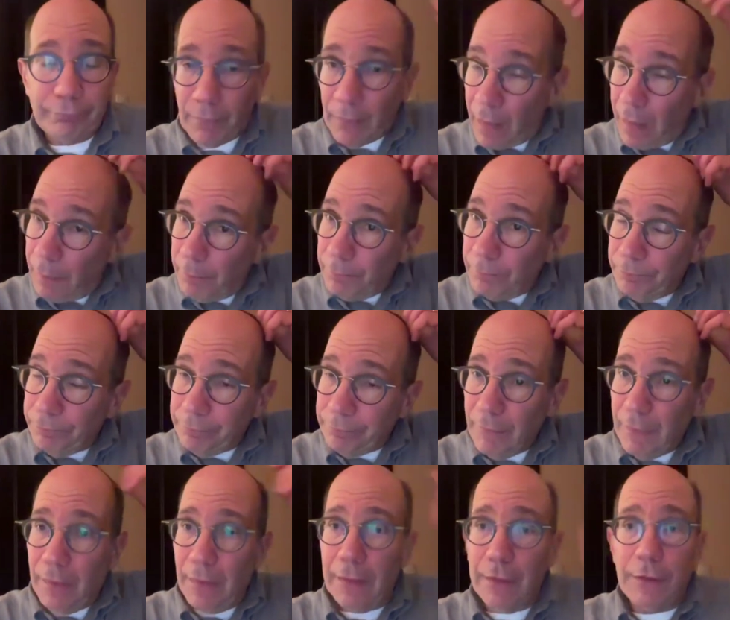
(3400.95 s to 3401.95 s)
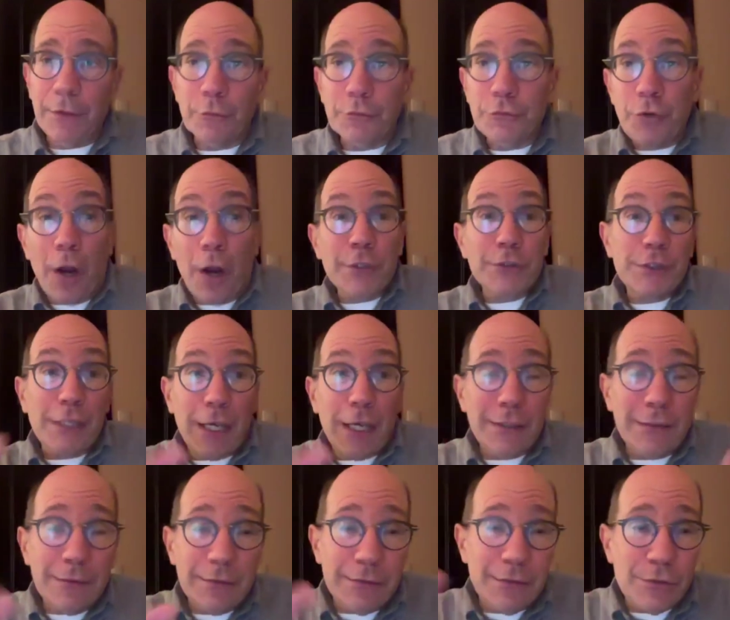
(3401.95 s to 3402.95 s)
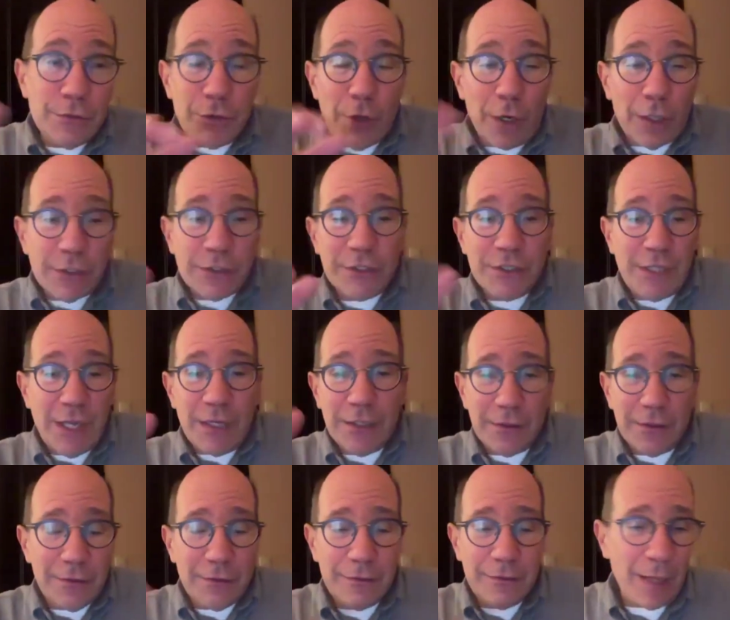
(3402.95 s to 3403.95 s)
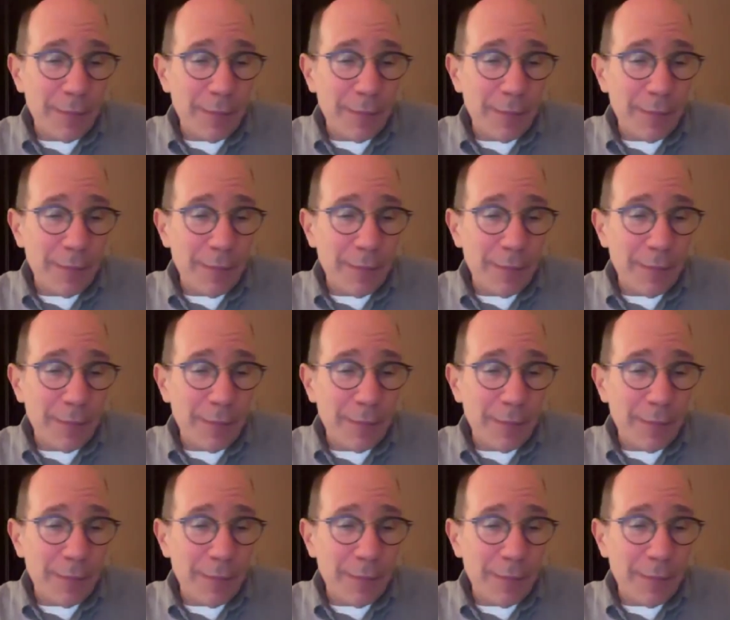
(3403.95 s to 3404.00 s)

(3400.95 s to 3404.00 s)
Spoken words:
dark state